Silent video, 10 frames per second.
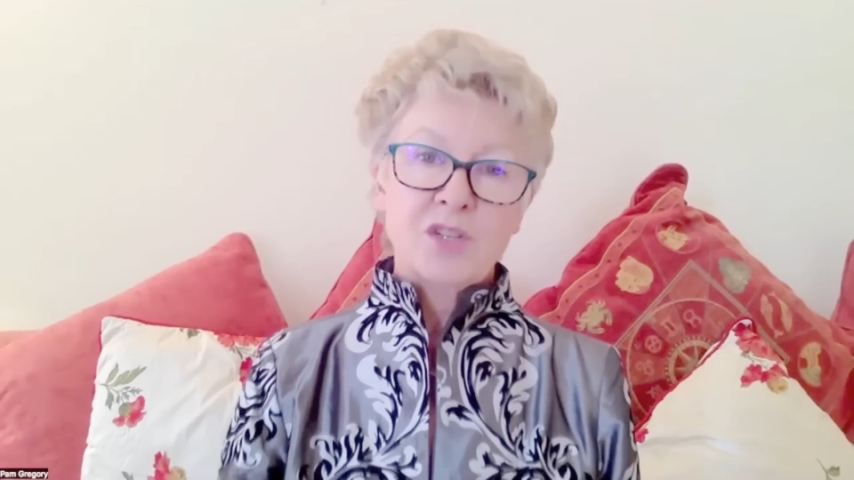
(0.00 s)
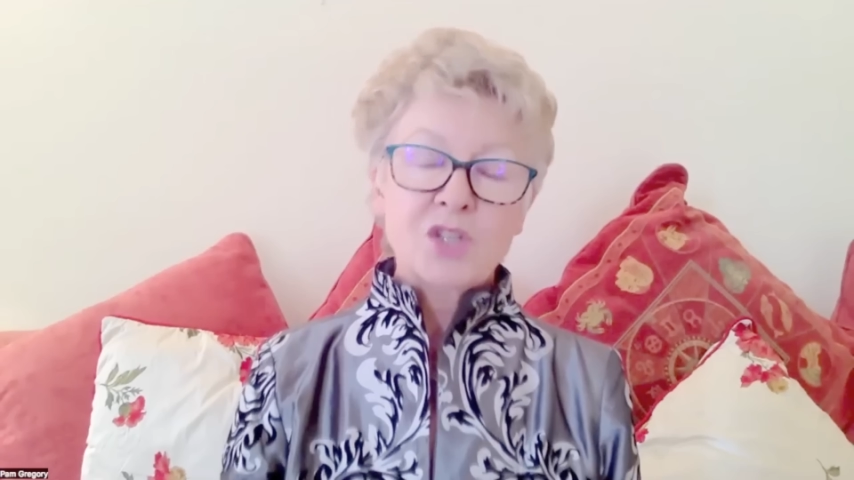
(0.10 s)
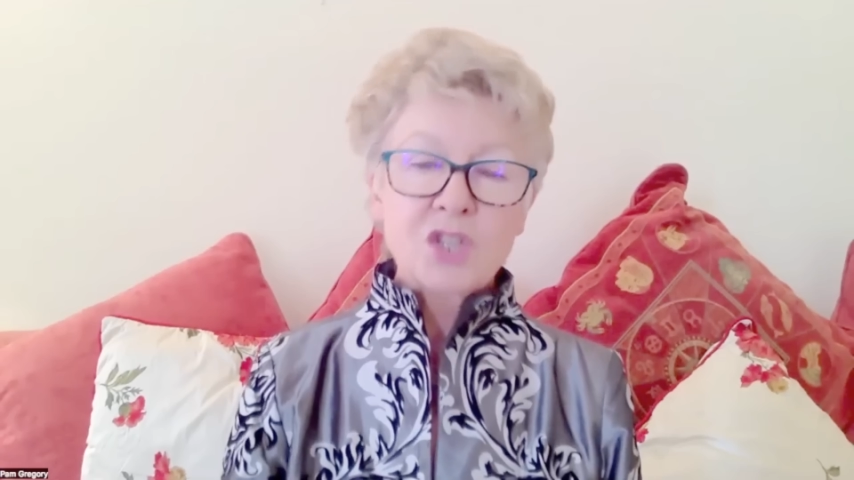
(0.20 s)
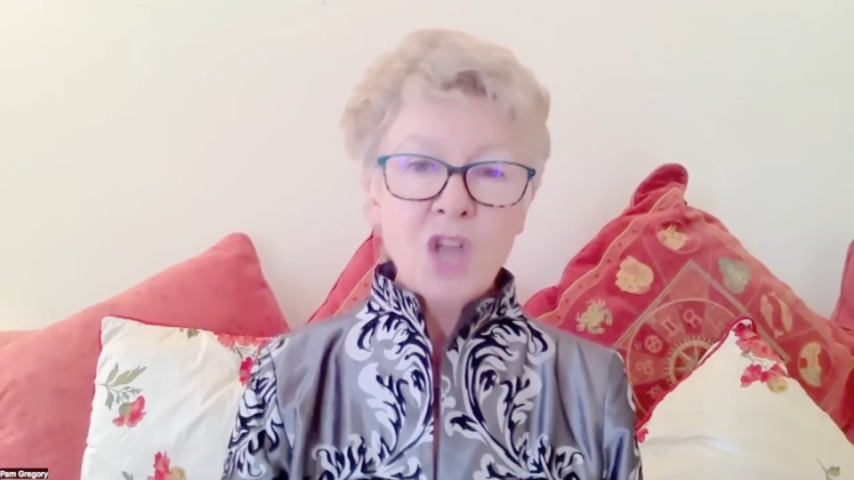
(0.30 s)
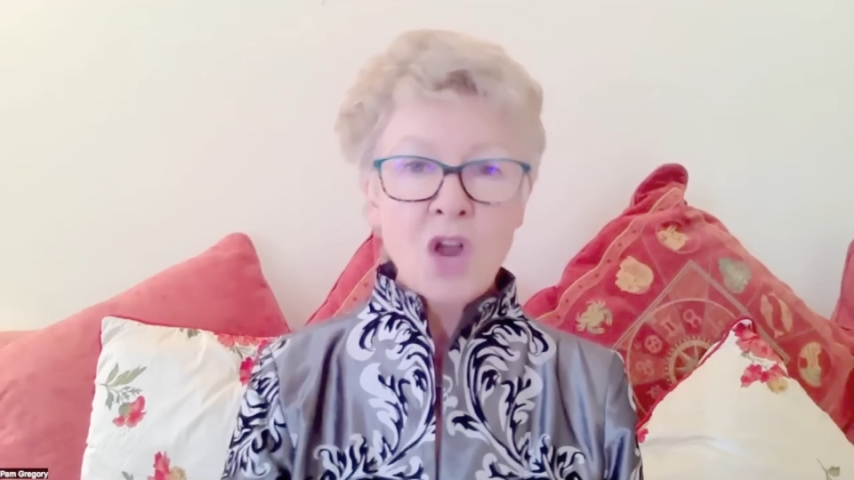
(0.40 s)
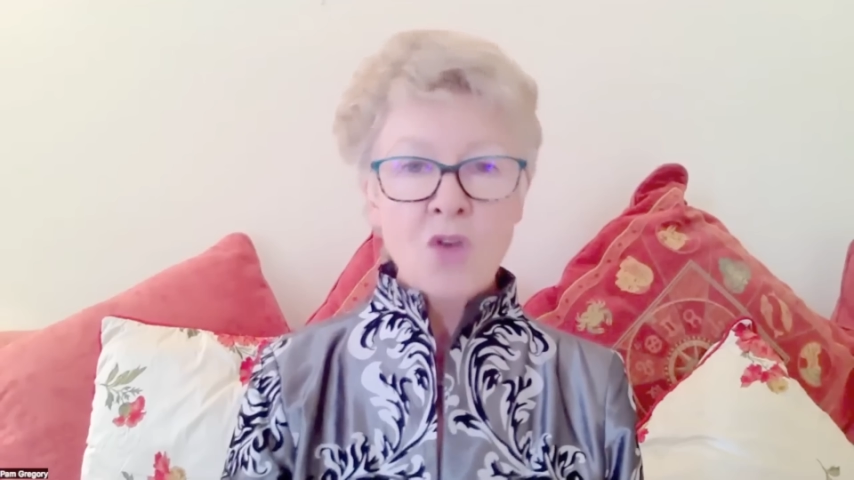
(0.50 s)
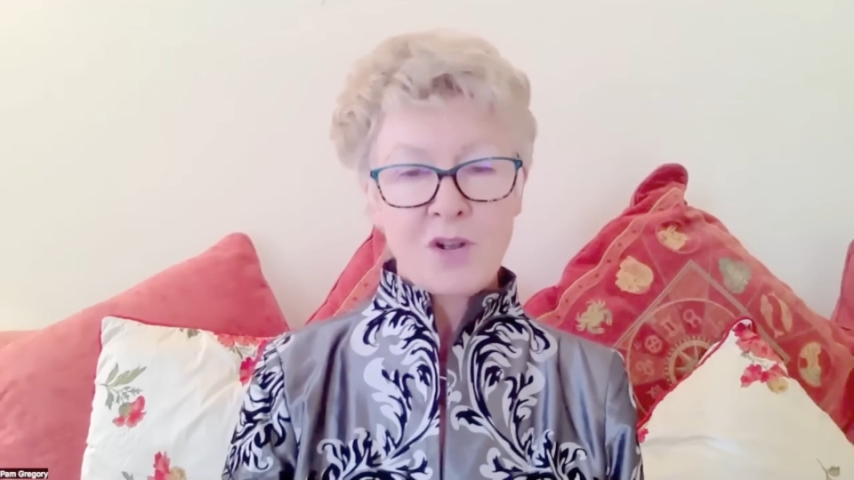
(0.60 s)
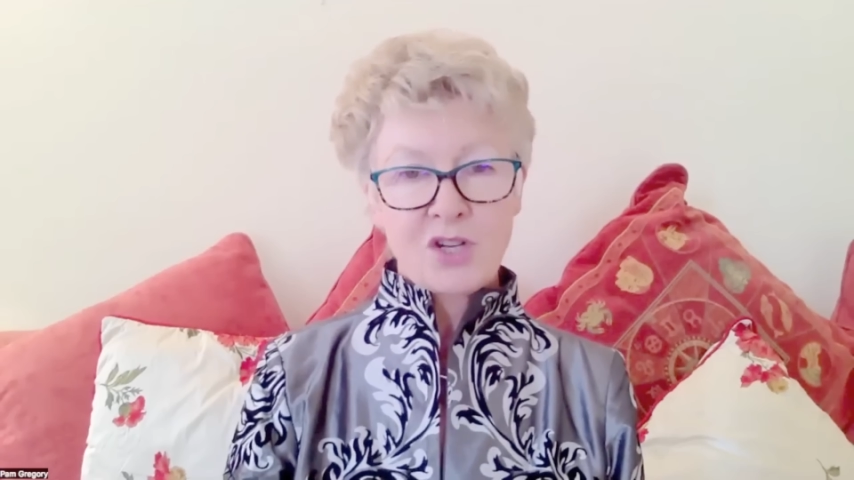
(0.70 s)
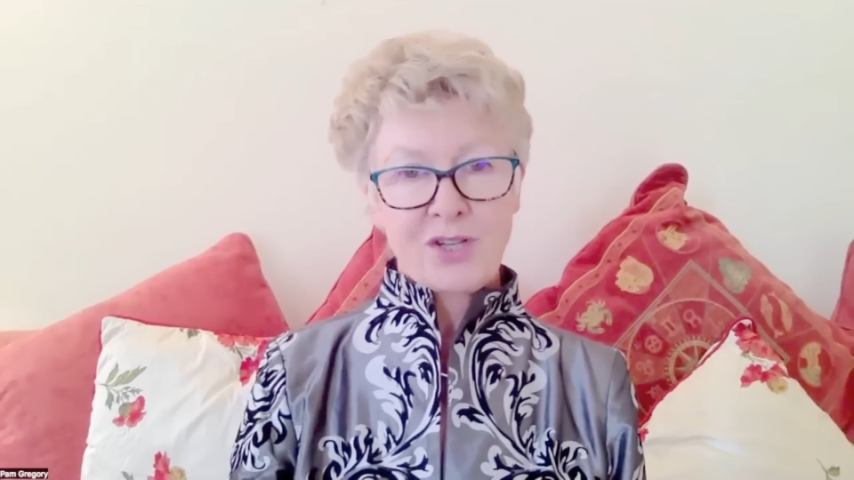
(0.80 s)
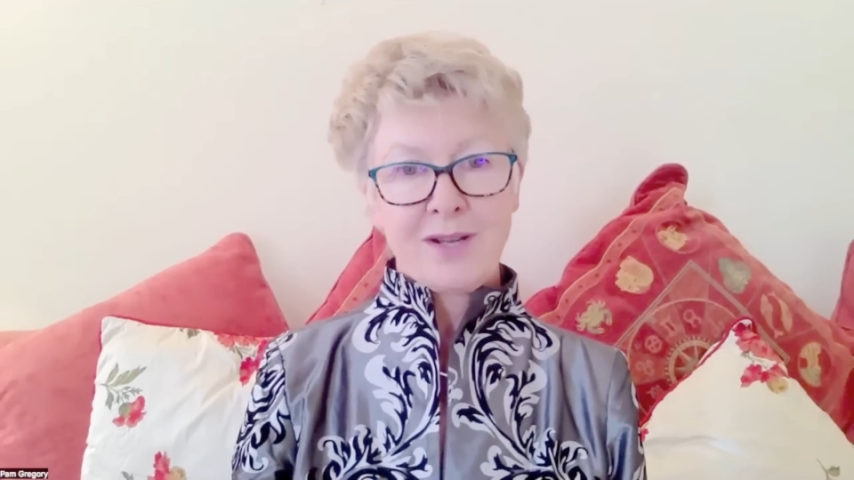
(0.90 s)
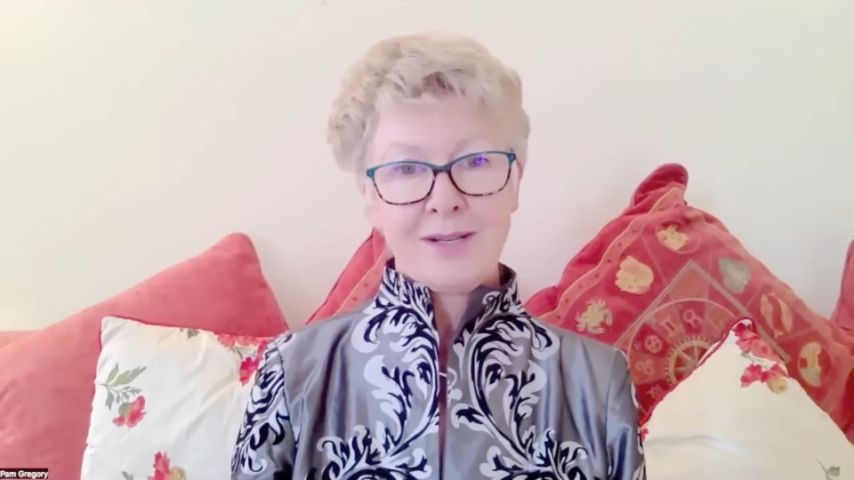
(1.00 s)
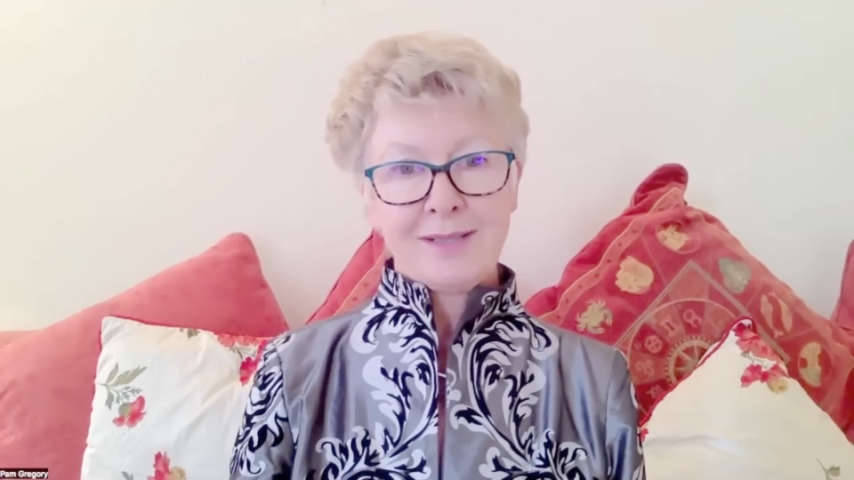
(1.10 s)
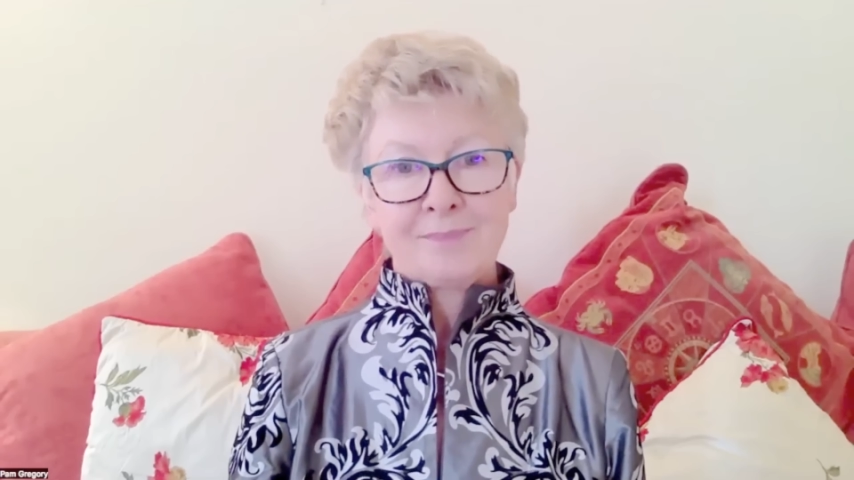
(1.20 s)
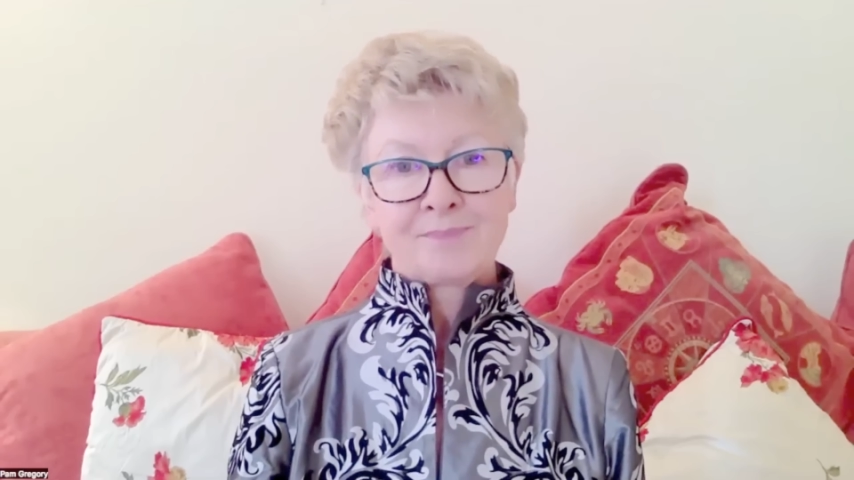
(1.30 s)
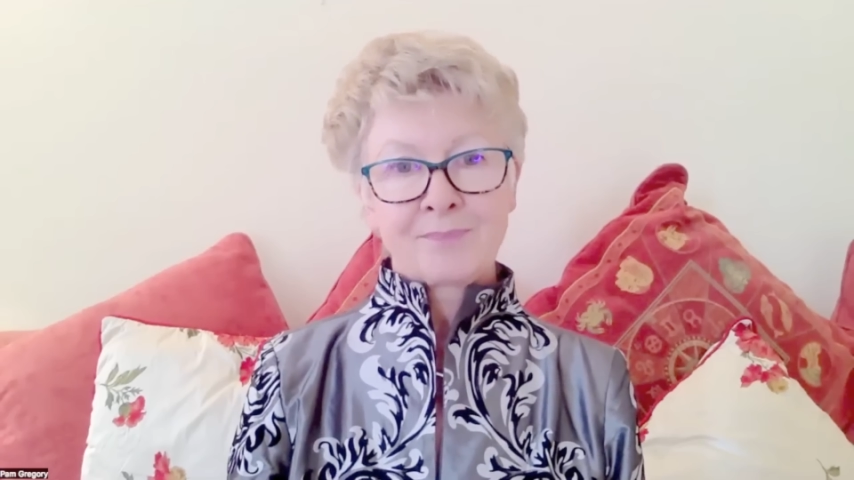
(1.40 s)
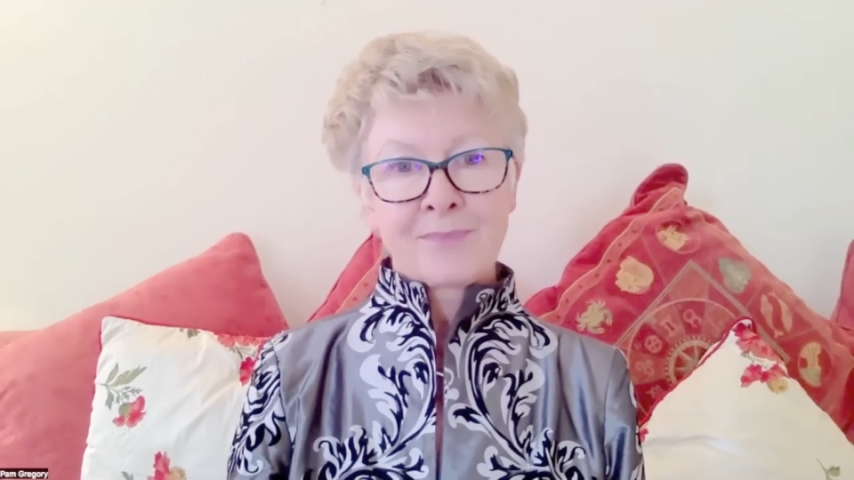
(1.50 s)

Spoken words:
so much colour,